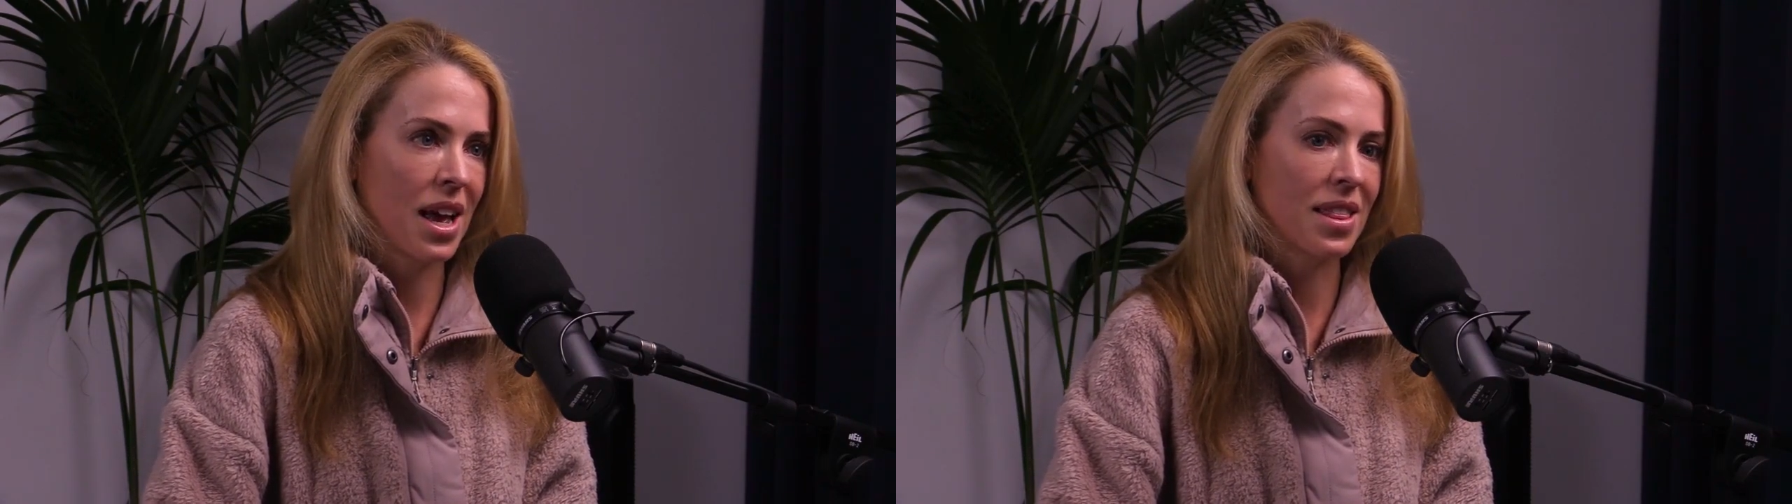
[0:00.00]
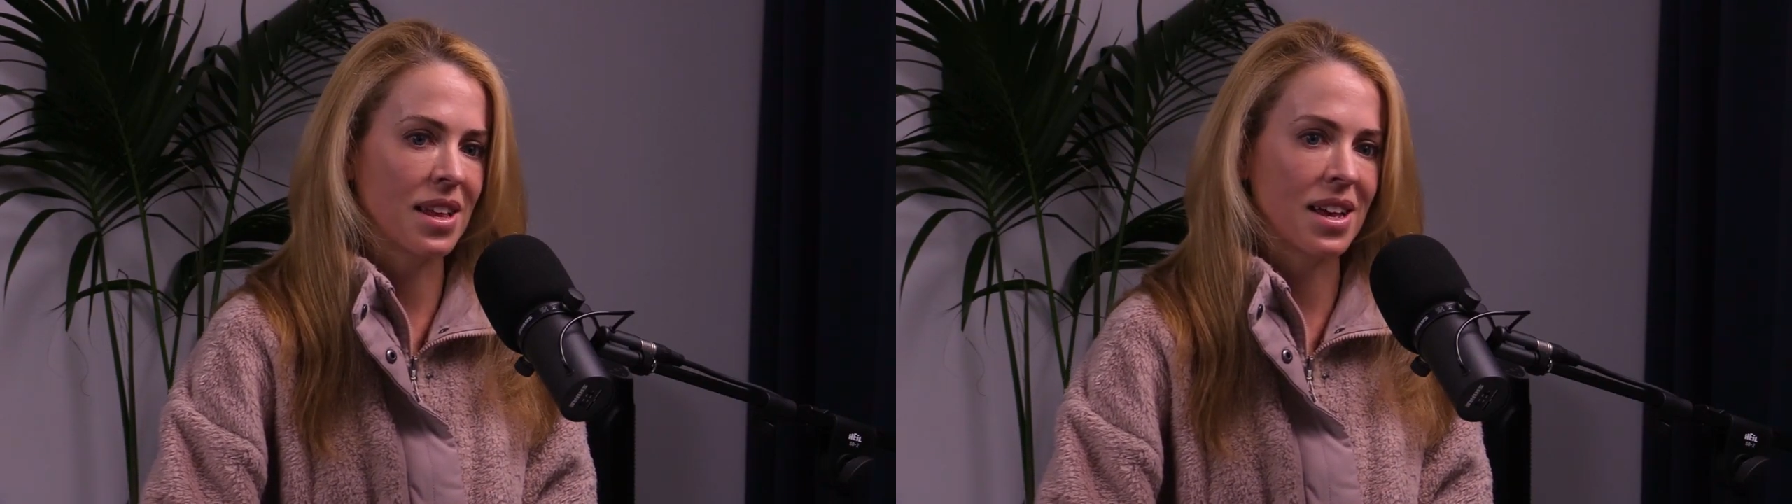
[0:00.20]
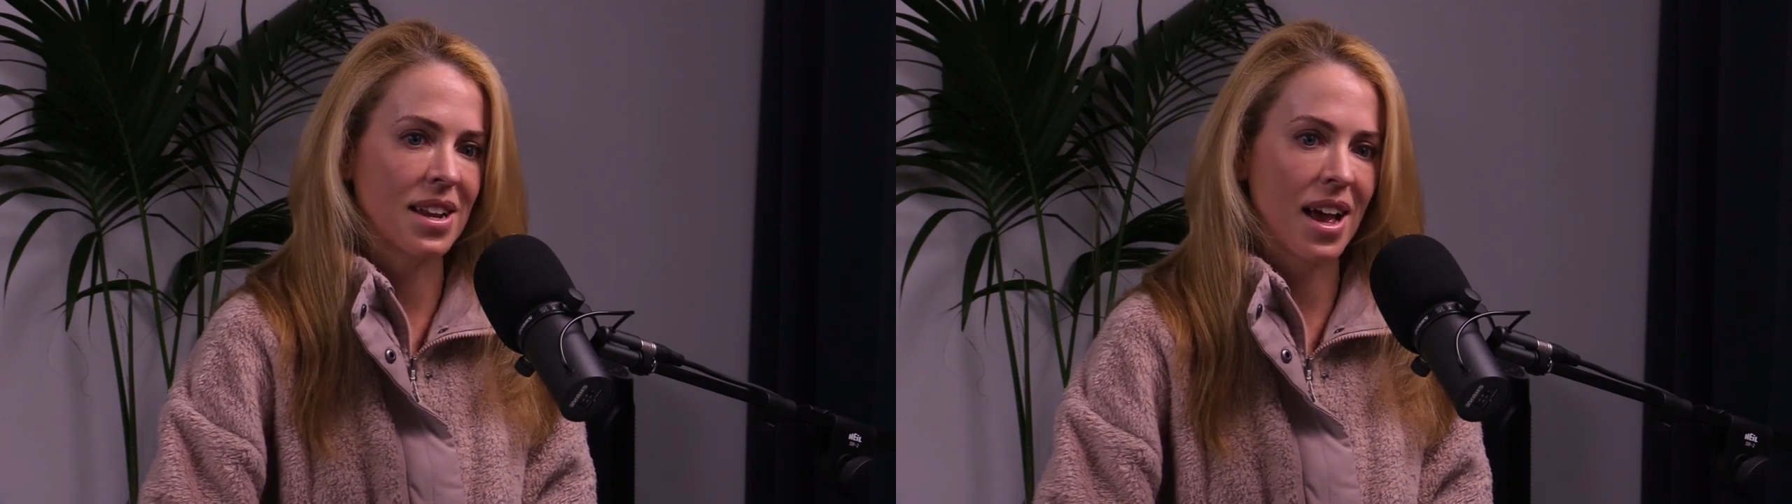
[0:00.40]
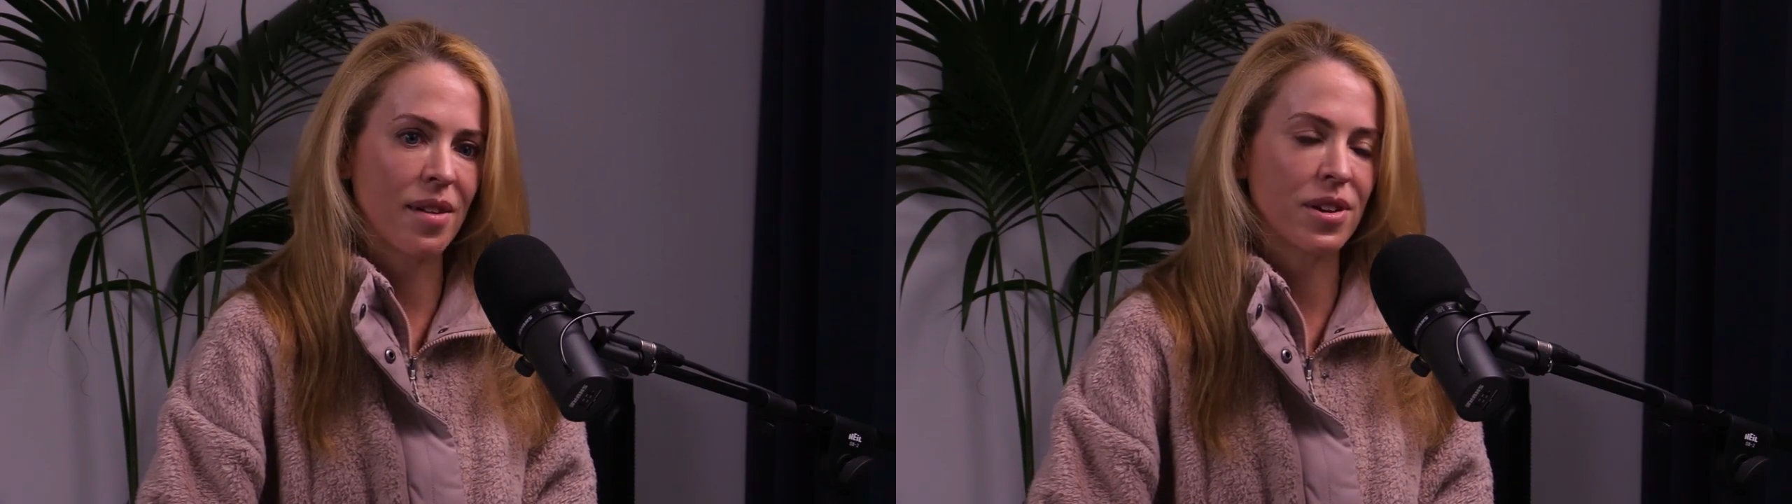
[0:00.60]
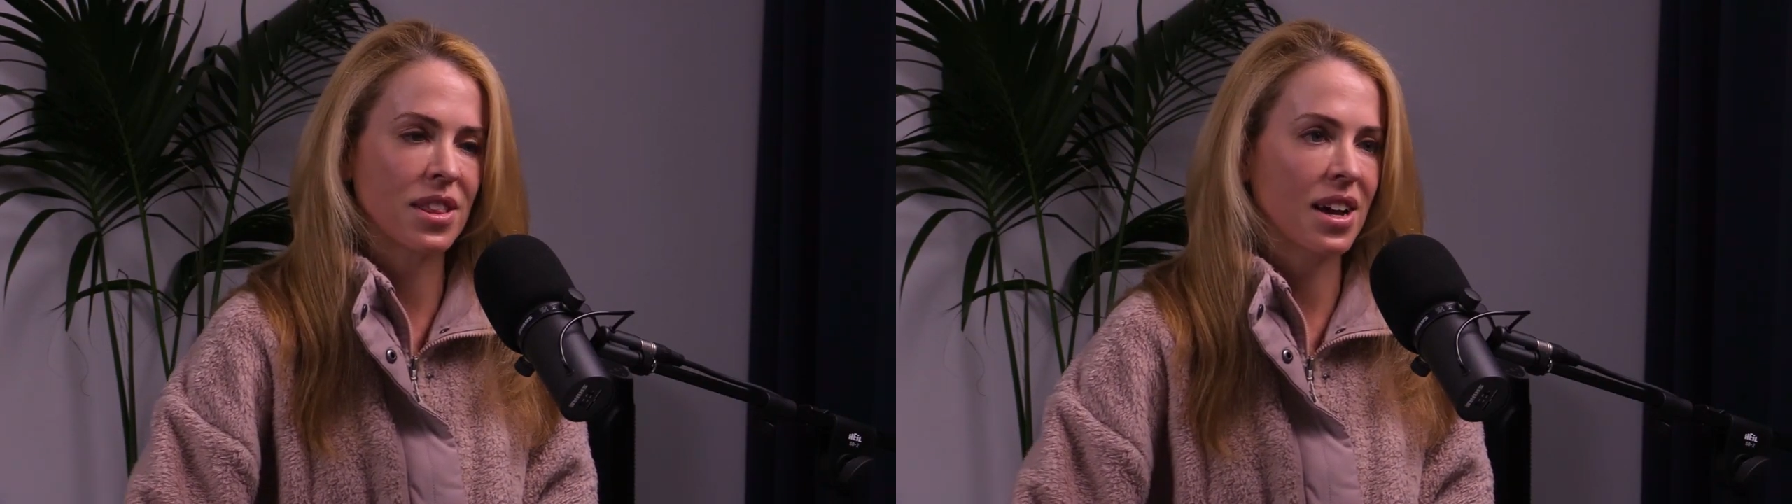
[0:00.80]
And then
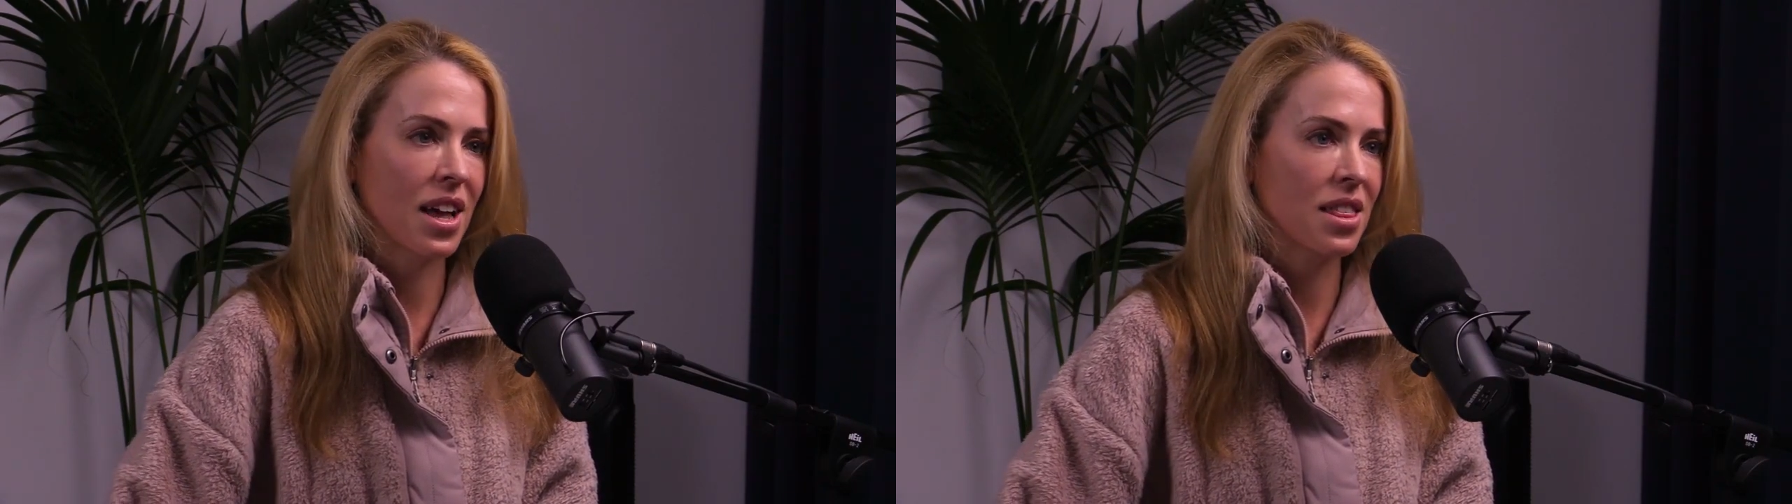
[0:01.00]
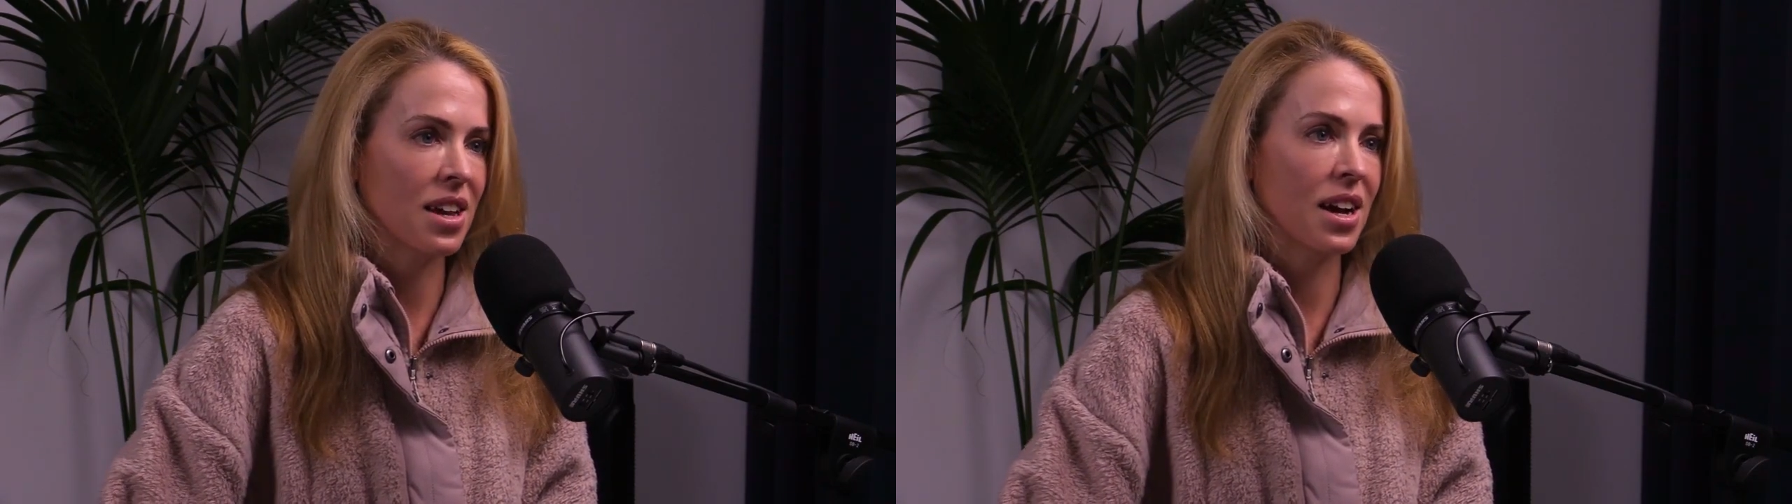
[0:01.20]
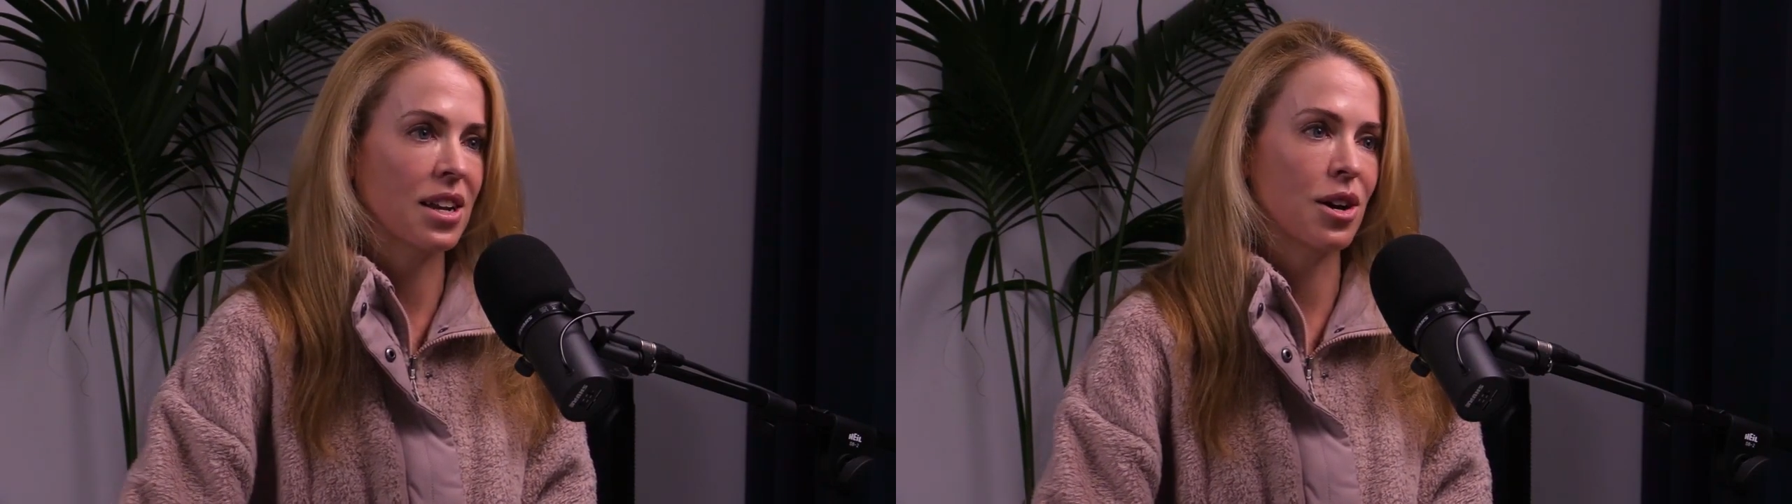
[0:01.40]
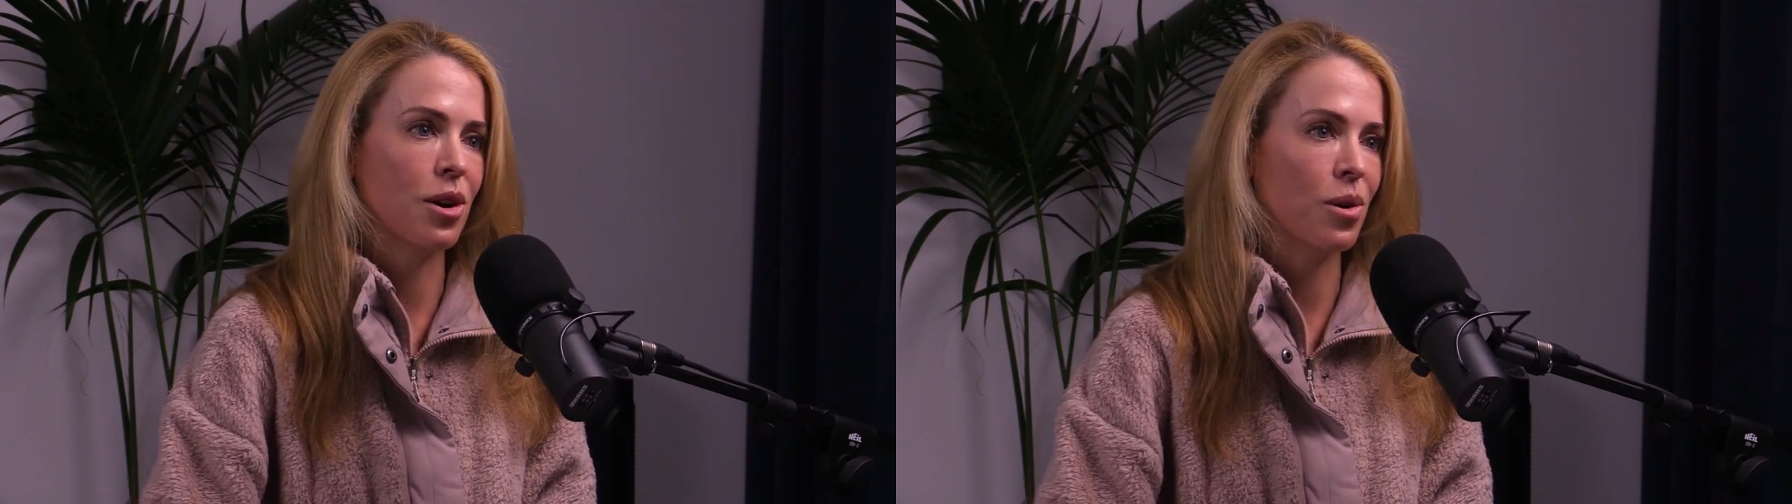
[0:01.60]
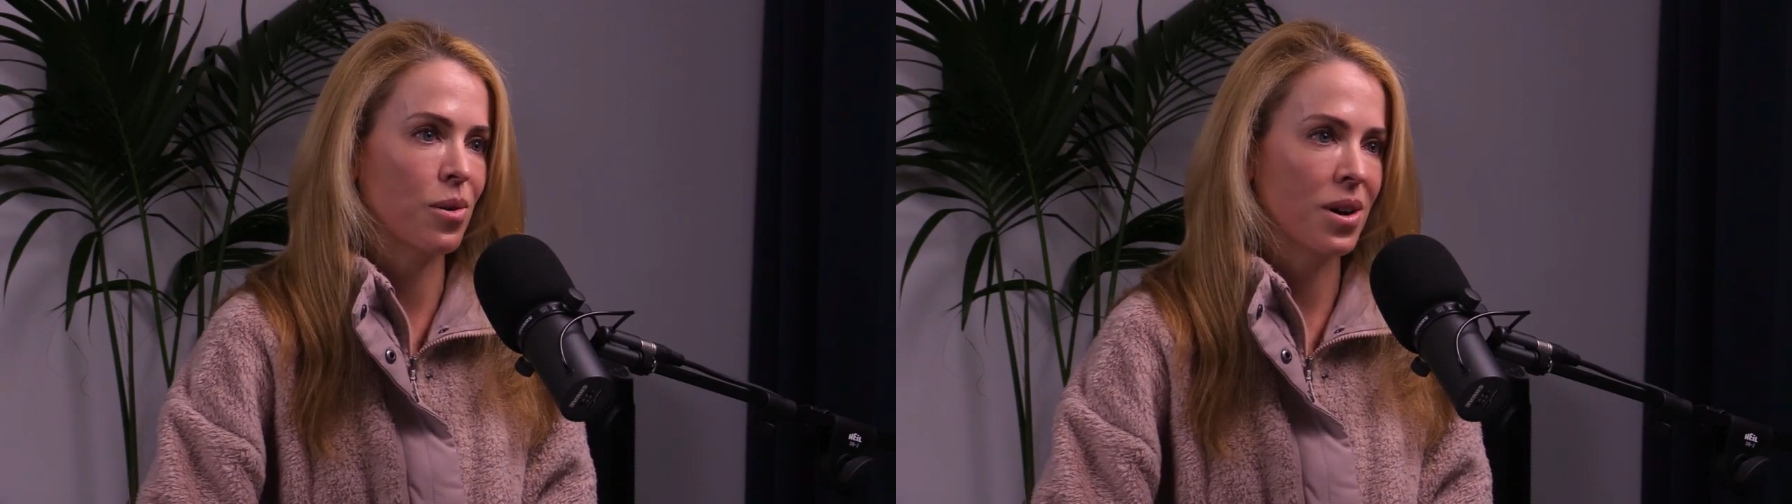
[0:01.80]
everything I think I
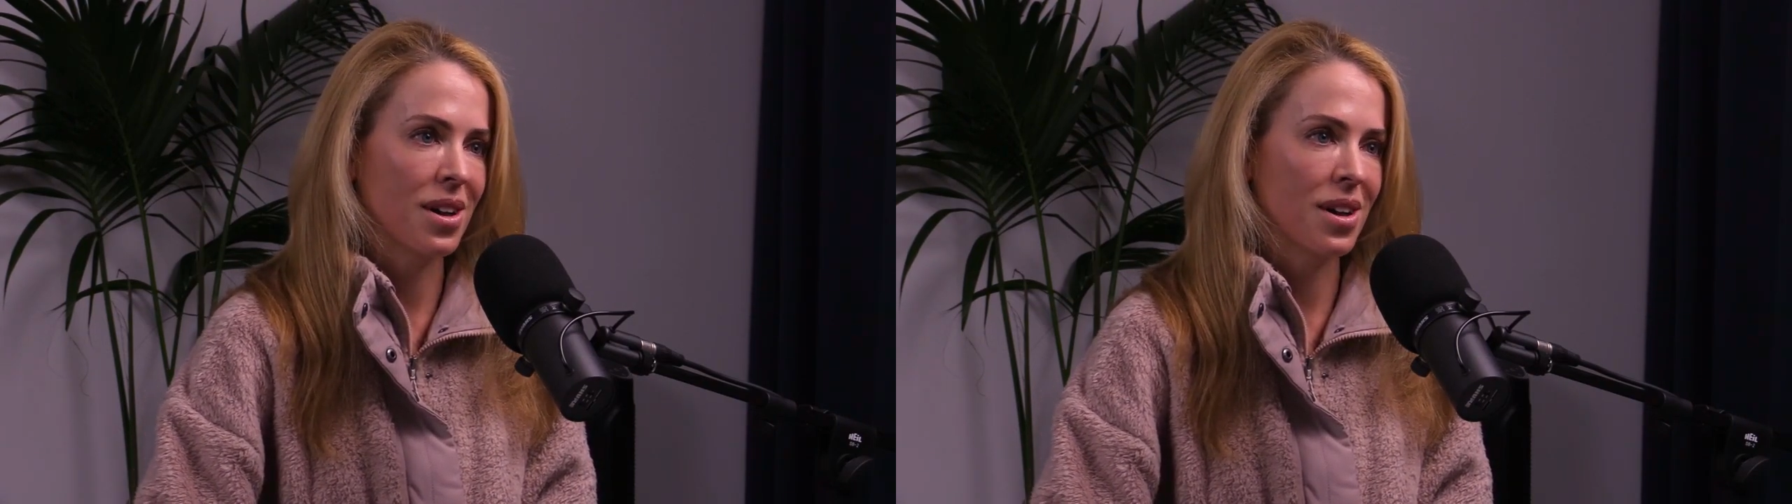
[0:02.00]
know